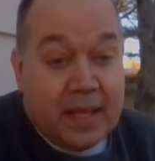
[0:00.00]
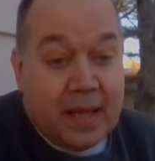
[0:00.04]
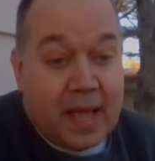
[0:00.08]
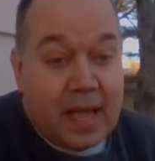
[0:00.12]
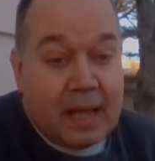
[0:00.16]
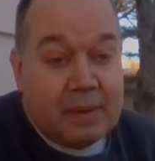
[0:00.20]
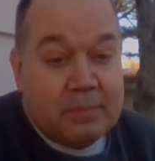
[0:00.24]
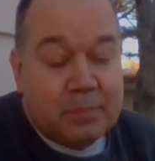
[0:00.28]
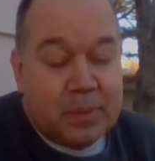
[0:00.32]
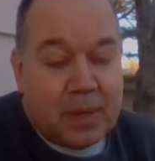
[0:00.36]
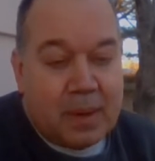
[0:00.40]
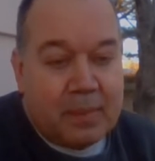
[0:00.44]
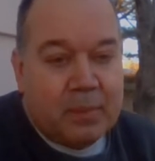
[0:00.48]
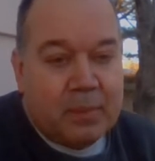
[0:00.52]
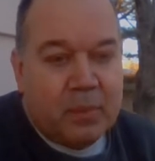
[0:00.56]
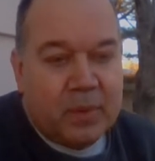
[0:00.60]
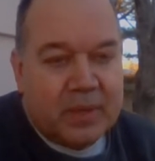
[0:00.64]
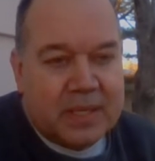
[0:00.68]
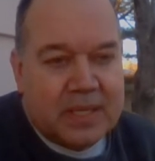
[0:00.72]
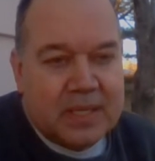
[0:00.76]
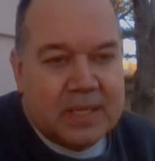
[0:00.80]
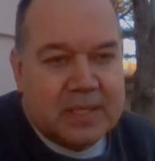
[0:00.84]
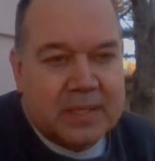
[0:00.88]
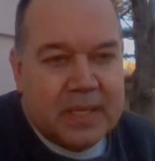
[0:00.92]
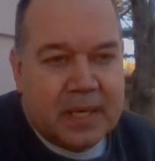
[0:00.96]
I probably
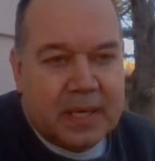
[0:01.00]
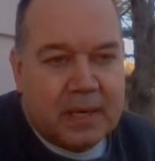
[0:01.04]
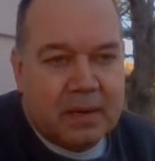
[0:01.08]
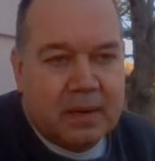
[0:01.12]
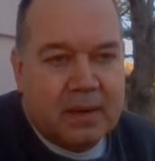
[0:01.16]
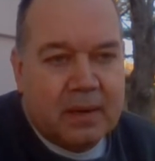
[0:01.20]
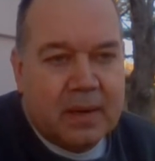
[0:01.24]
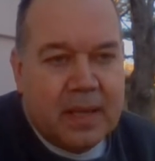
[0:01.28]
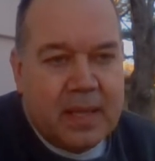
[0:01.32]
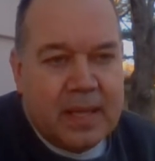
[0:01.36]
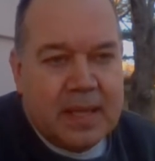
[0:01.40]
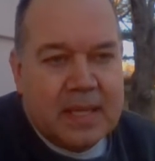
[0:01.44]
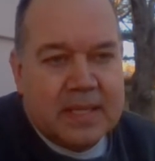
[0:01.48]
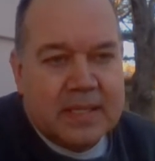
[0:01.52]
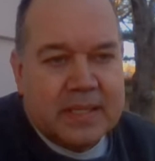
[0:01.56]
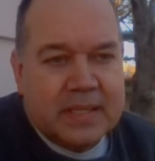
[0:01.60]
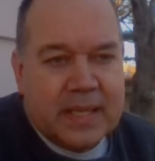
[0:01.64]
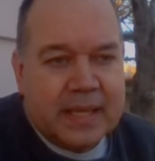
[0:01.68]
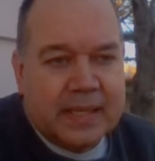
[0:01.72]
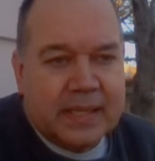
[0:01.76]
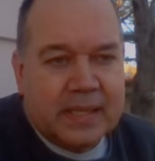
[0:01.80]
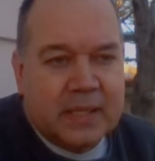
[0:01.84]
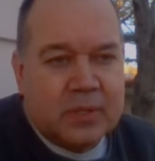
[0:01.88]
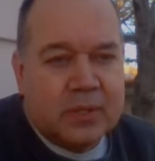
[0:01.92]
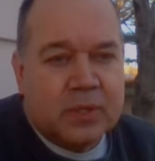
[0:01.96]
would consider
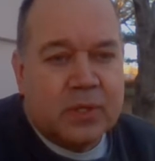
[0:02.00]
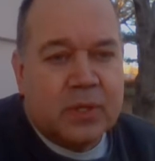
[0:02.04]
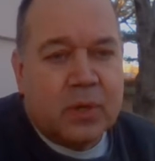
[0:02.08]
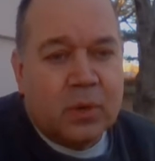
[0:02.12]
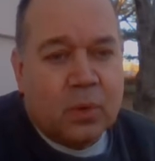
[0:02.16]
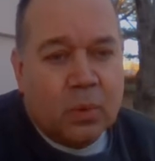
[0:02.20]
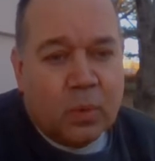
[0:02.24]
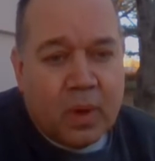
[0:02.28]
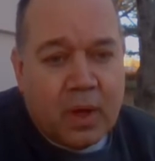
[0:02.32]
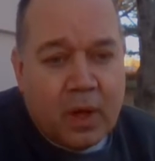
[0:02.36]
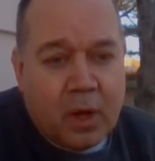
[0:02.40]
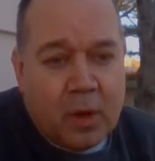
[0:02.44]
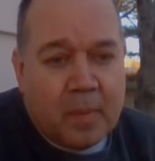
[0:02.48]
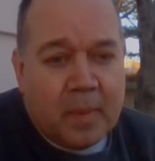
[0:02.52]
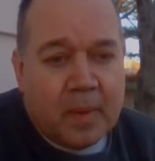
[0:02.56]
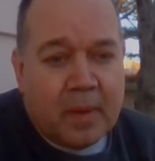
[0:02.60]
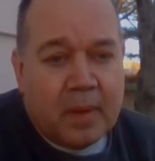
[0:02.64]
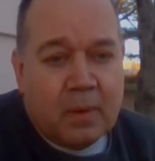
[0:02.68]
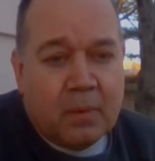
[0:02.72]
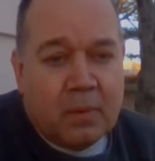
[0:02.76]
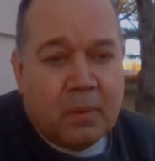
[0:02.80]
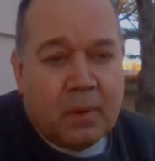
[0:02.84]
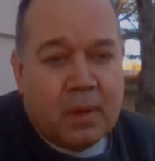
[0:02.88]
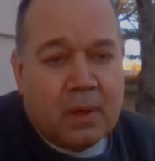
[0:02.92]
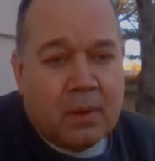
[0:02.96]
is
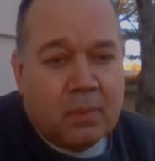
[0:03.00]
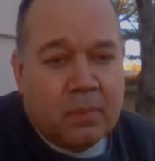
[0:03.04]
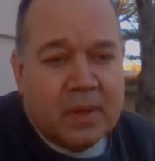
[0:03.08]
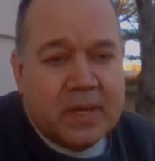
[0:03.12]
Uomo,